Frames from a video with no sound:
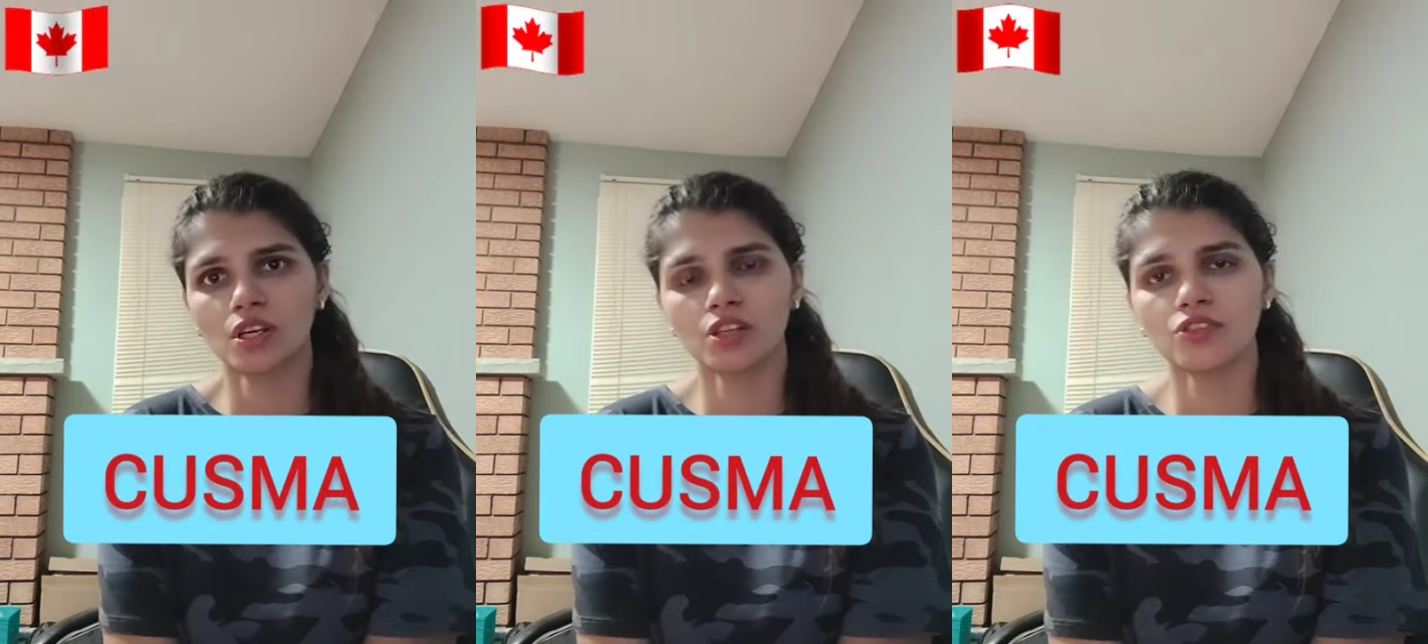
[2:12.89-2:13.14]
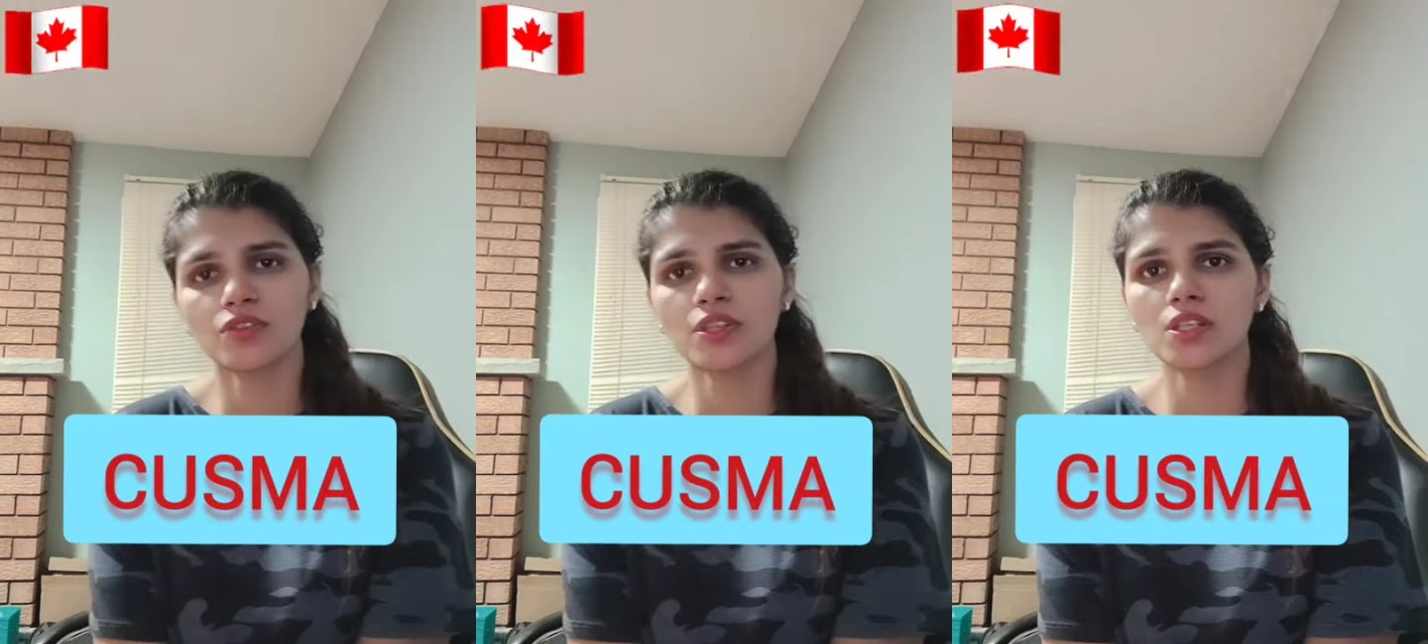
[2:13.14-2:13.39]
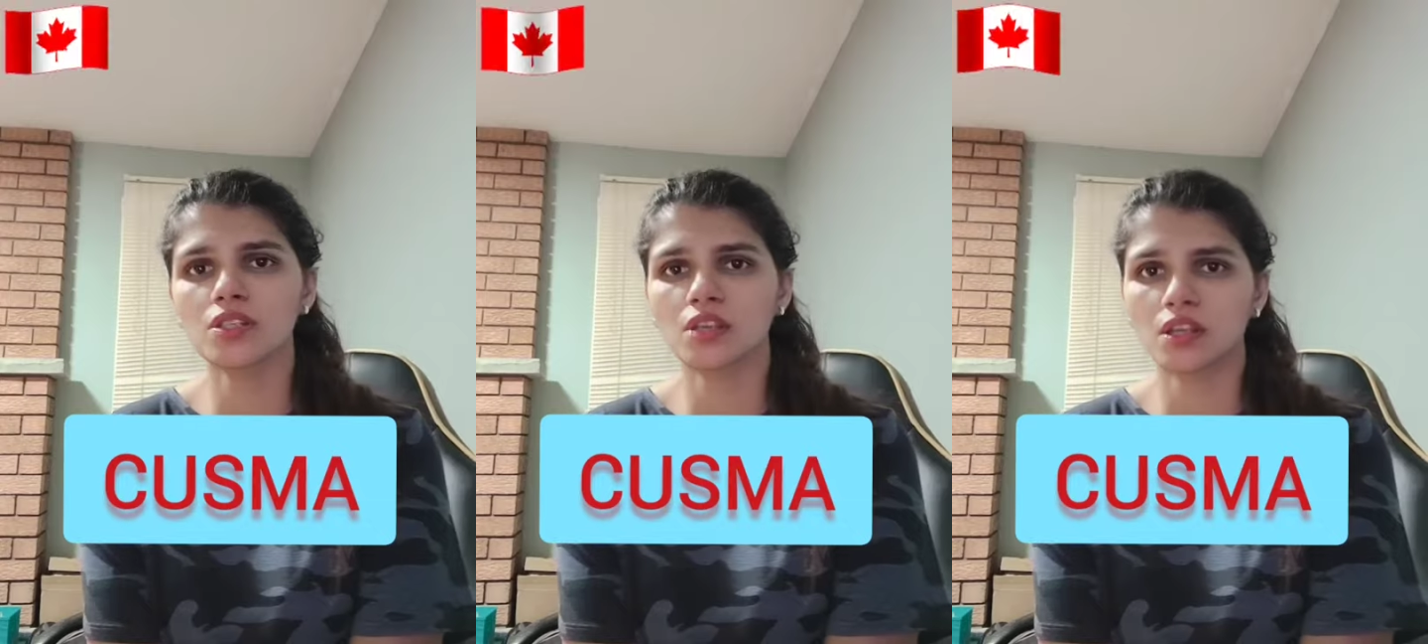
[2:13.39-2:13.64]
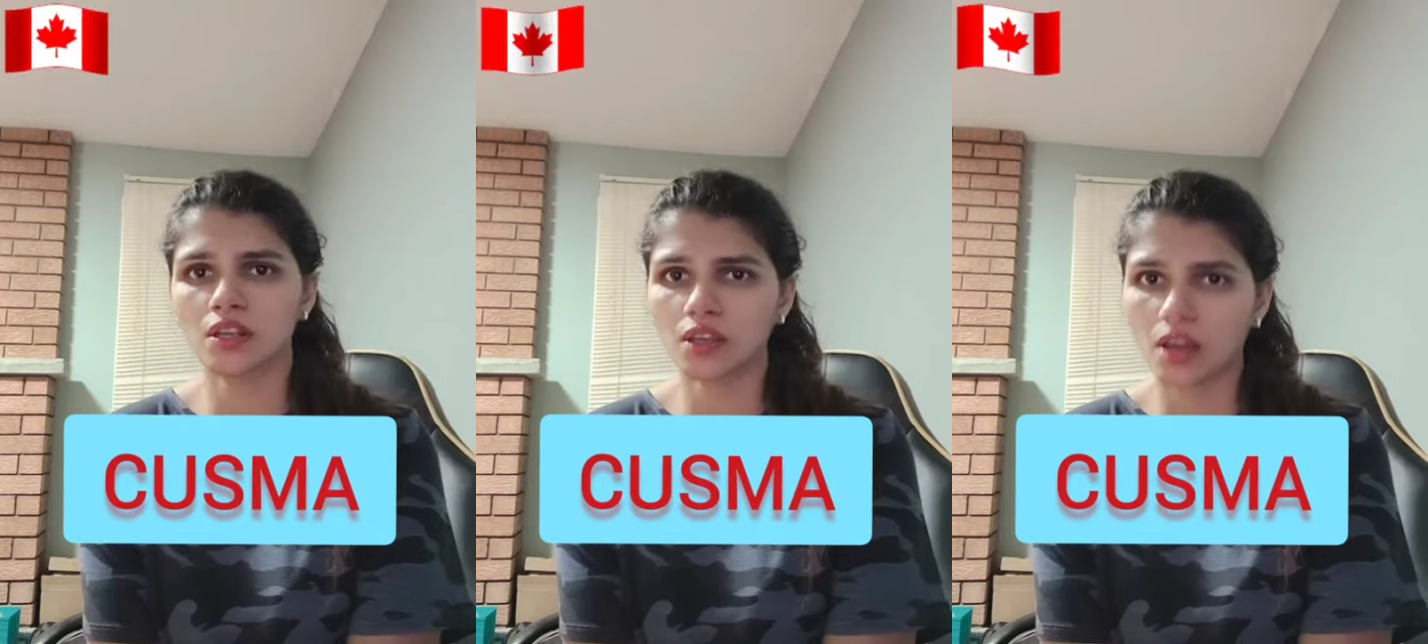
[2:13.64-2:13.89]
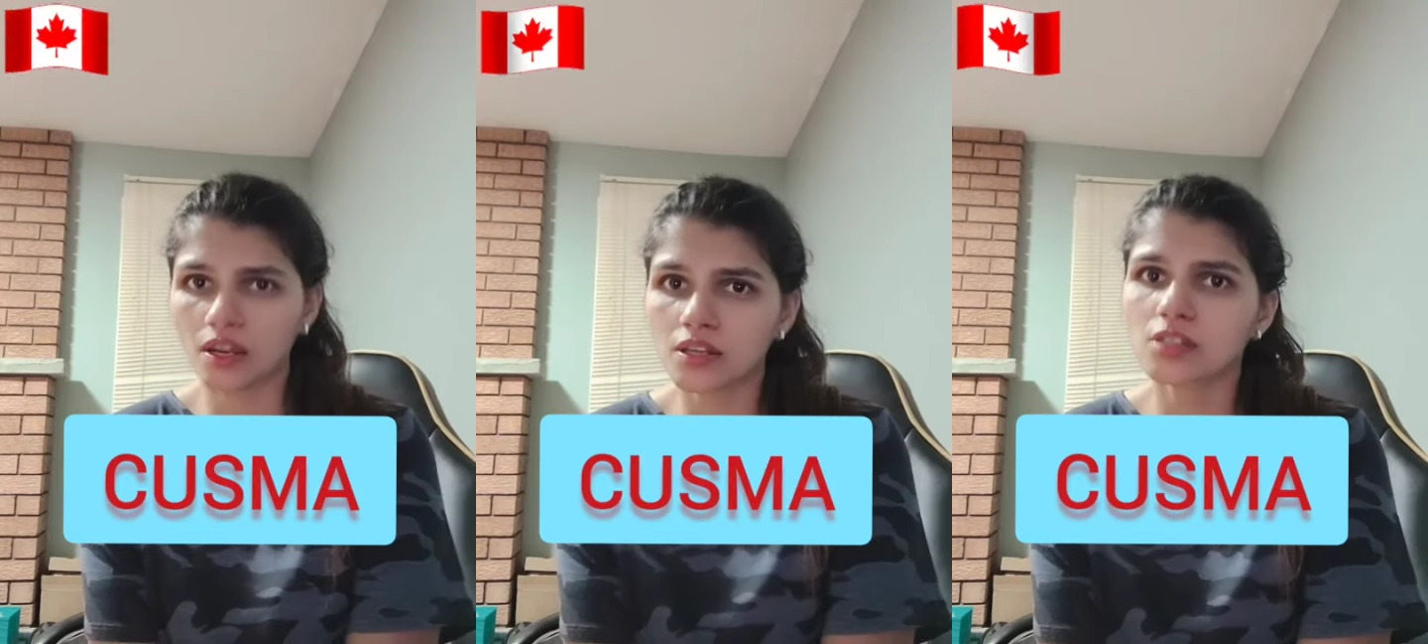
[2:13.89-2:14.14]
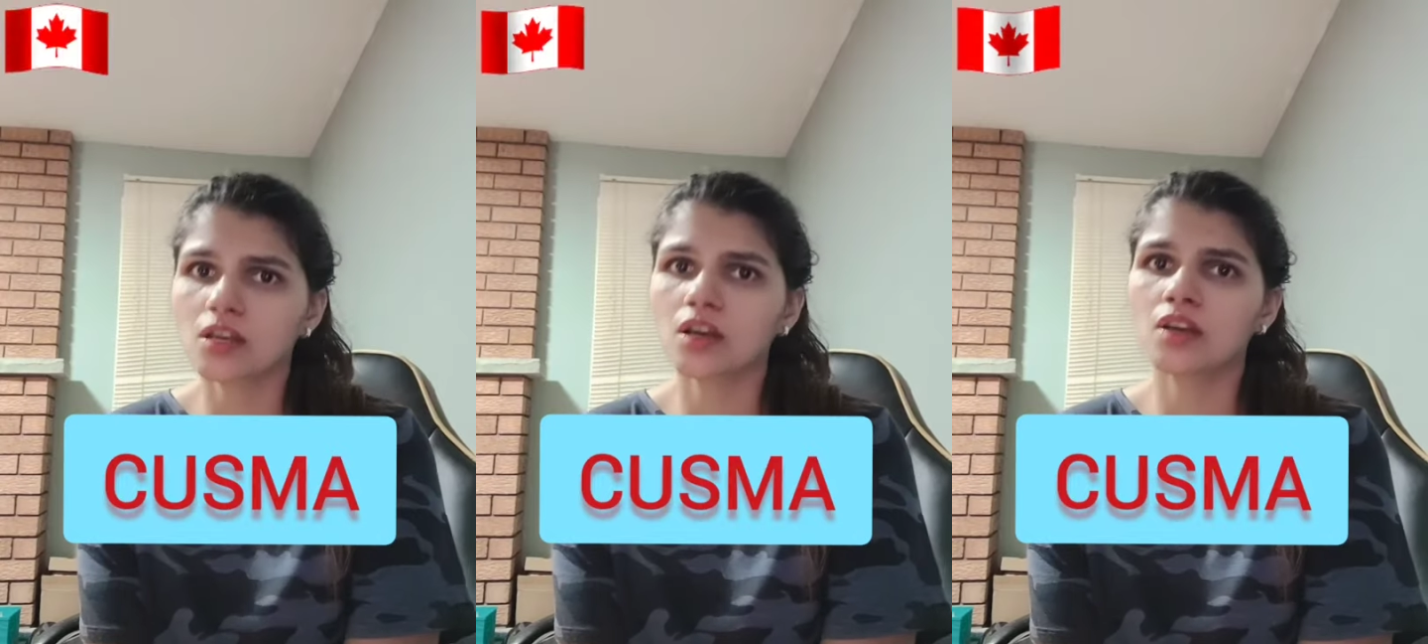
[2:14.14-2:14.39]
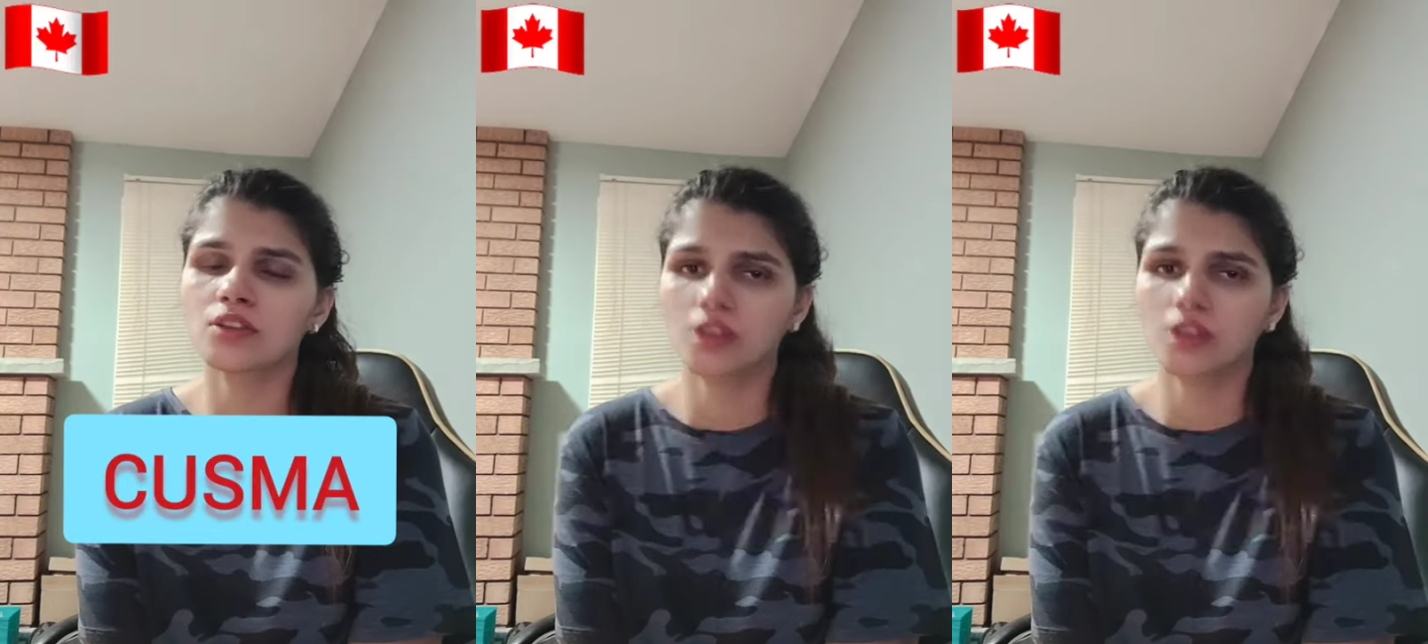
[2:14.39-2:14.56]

countries, Canada,